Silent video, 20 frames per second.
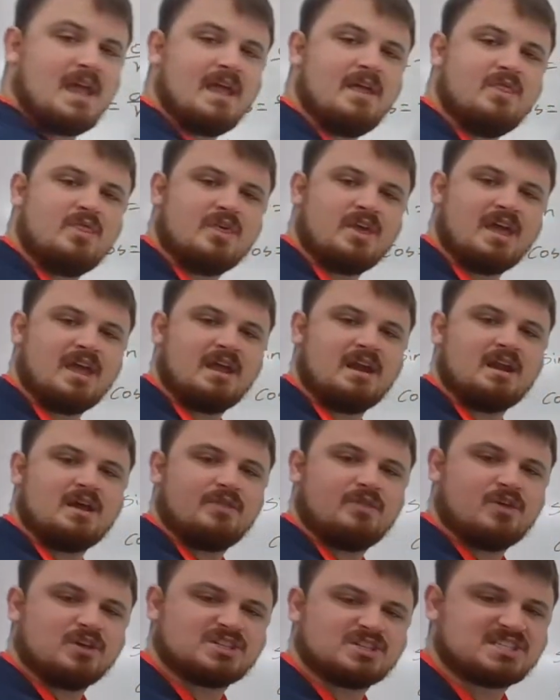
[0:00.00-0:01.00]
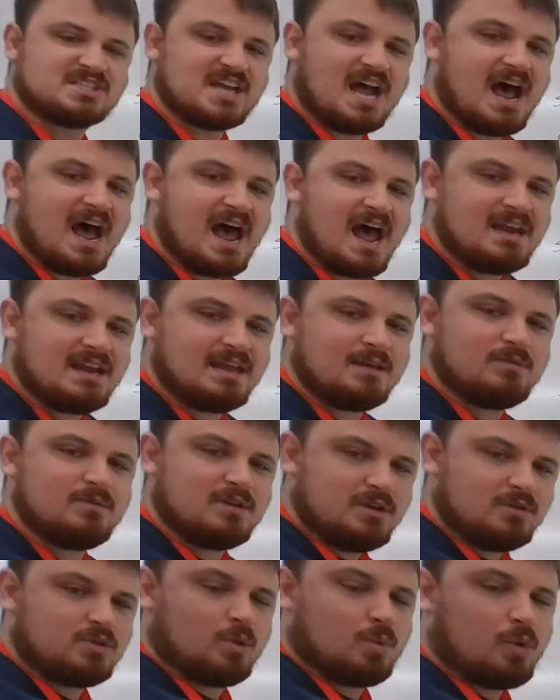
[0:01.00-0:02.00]
And then
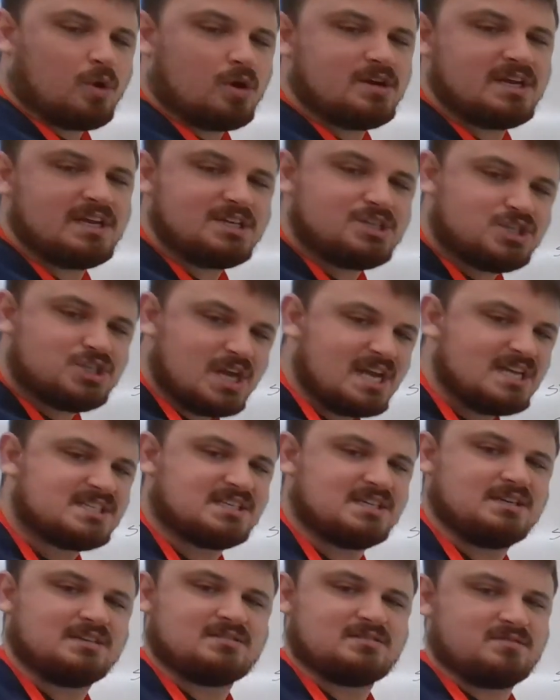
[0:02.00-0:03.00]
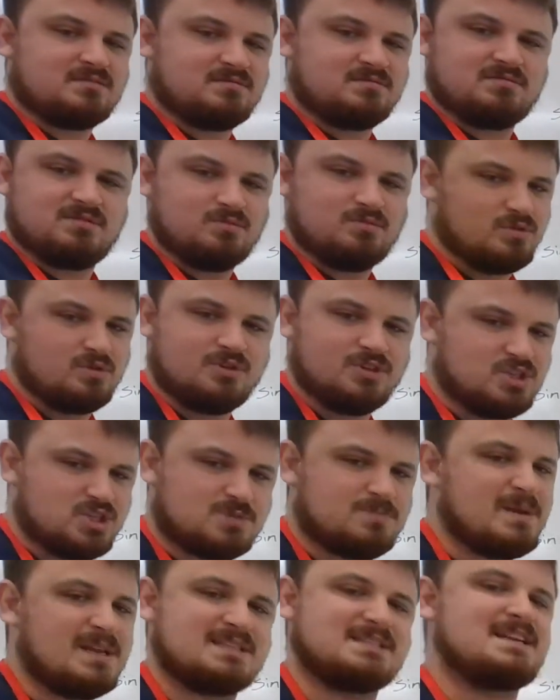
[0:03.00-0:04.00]
the word adjacent really
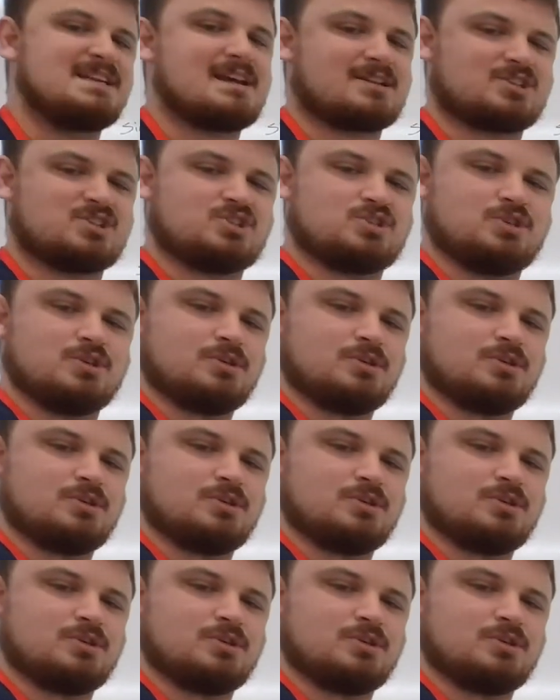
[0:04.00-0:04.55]
just means next